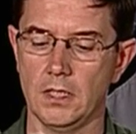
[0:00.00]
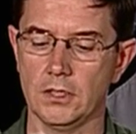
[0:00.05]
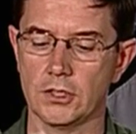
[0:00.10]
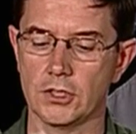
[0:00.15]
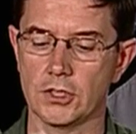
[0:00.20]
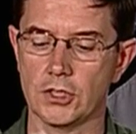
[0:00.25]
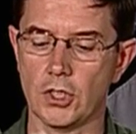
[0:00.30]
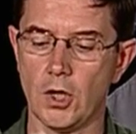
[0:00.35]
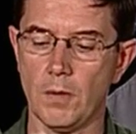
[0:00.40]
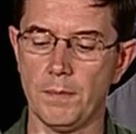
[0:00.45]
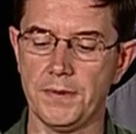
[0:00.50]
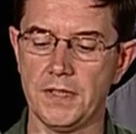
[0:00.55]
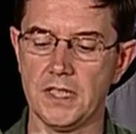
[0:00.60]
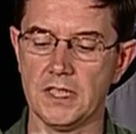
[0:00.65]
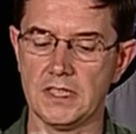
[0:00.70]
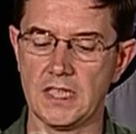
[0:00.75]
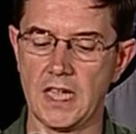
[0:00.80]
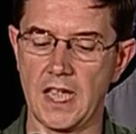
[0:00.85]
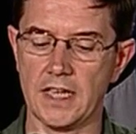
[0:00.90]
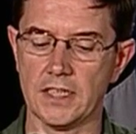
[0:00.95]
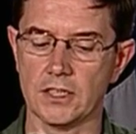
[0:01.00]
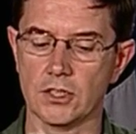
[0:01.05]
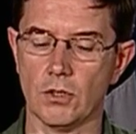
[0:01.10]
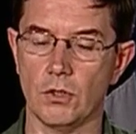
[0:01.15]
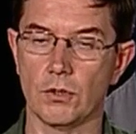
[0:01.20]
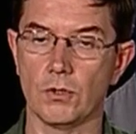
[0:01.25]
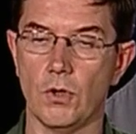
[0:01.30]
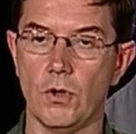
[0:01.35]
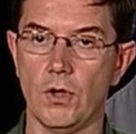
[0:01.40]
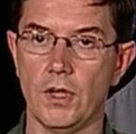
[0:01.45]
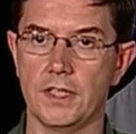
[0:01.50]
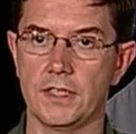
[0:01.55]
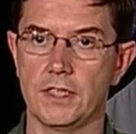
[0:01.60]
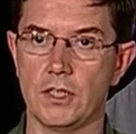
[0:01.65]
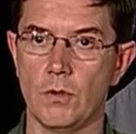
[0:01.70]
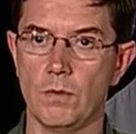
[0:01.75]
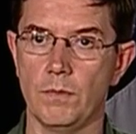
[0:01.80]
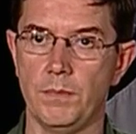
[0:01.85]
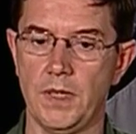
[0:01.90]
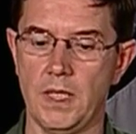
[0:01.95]
to stop the attacks on its
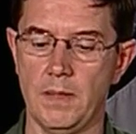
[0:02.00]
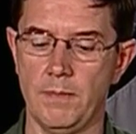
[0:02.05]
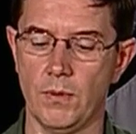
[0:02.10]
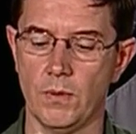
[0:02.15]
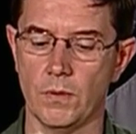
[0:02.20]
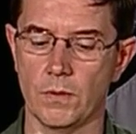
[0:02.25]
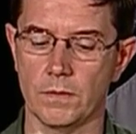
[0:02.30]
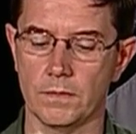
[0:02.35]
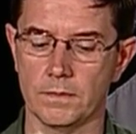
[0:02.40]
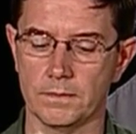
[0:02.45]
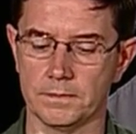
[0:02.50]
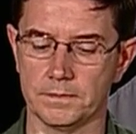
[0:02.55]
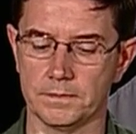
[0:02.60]
own people.